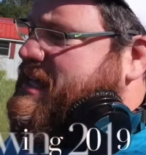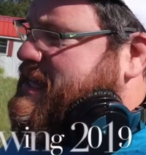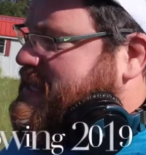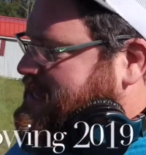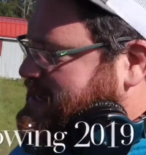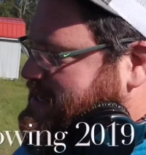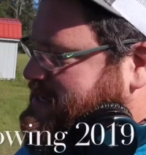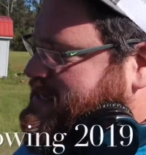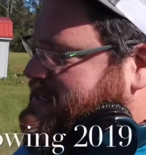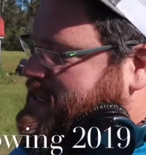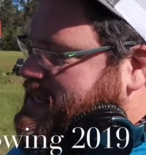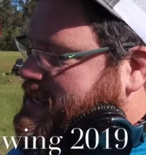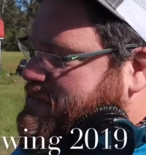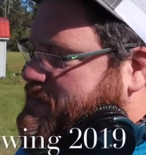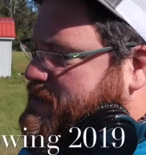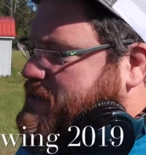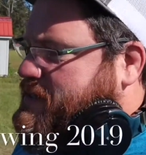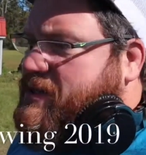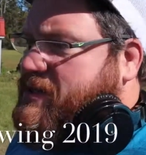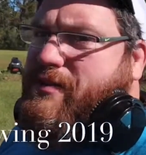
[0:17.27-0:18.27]
it's time
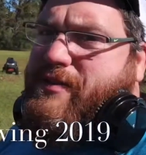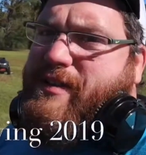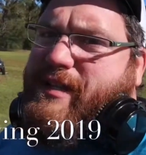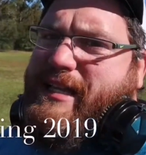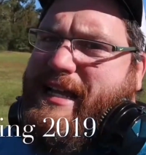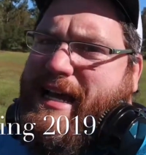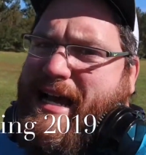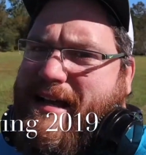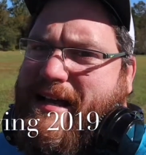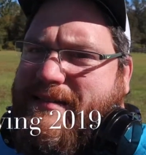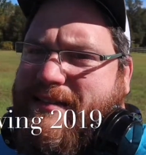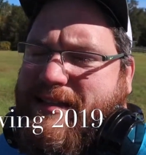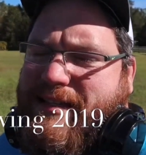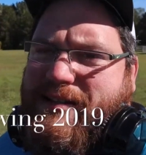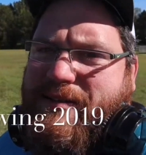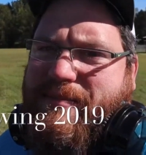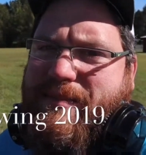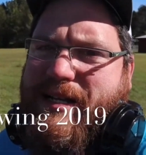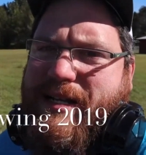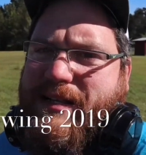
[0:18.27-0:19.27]
to do the last
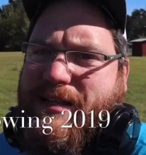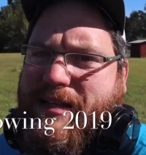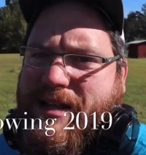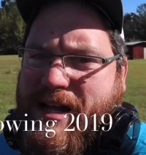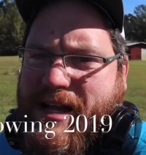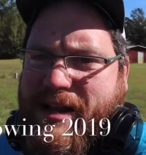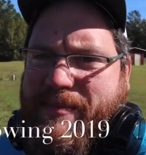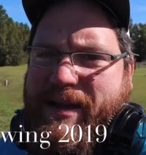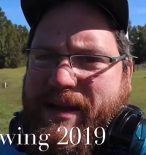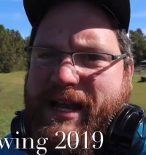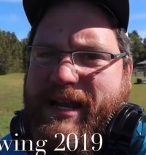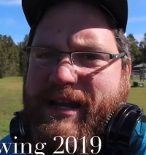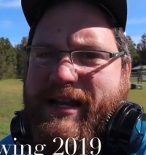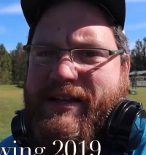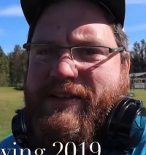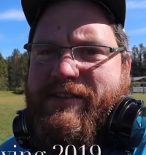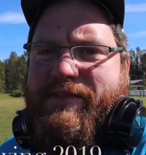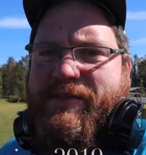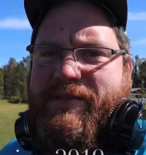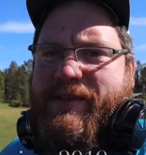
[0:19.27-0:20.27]
little bit of lawn
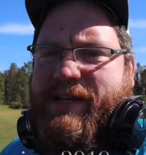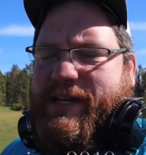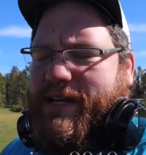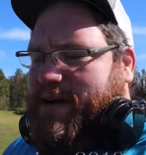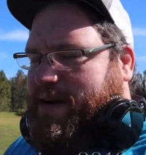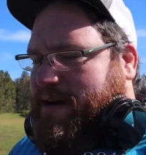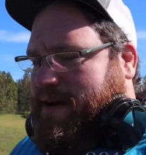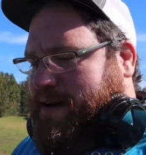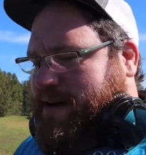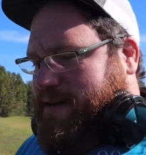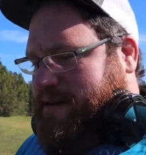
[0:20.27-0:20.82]
maintenance for the year.